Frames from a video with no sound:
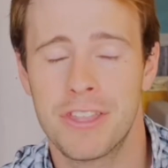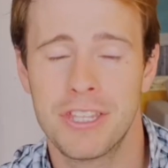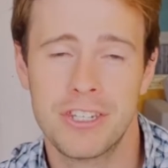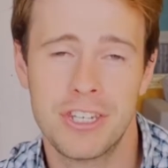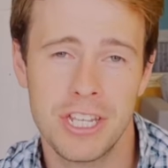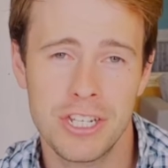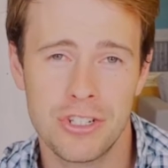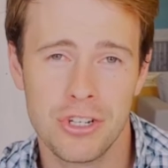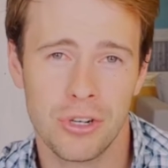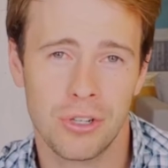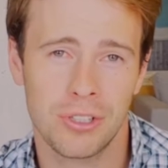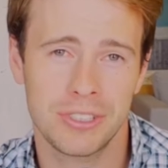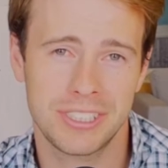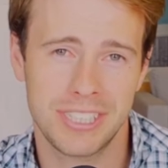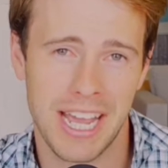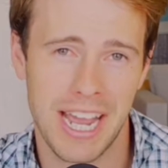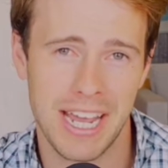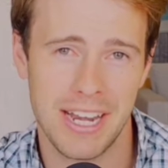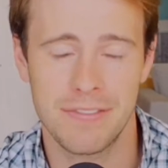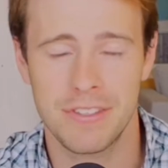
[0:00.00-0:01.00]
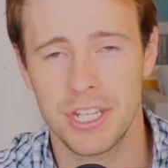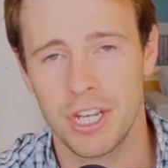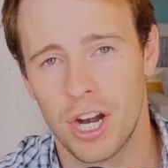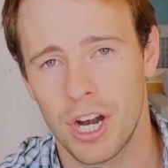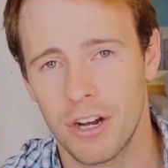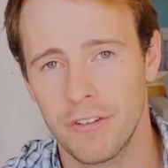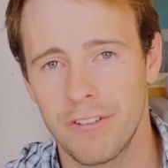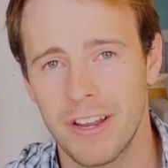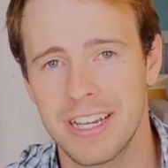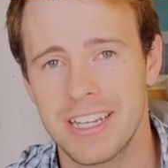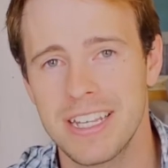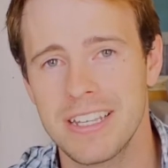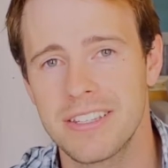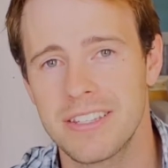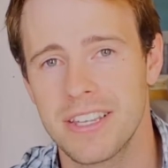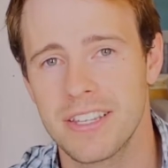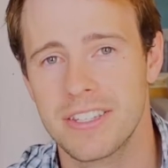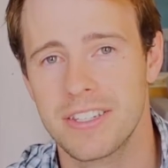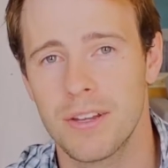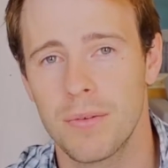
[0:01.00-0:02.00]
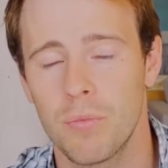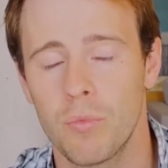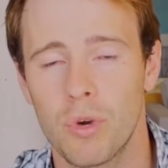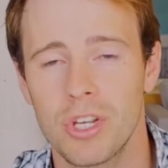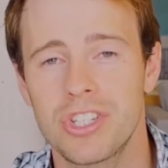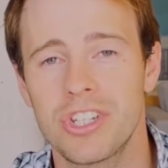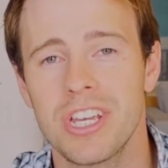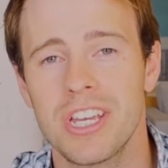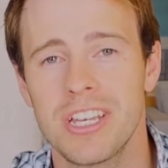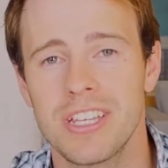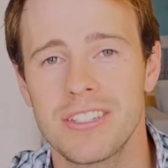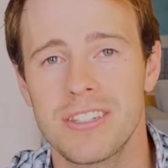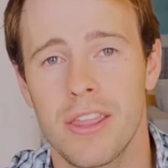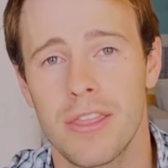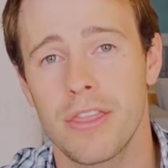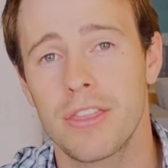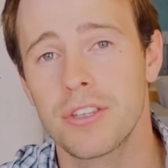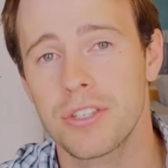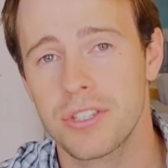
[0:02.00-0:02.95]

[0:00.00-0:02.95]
the digital side of the R F I D system, which is the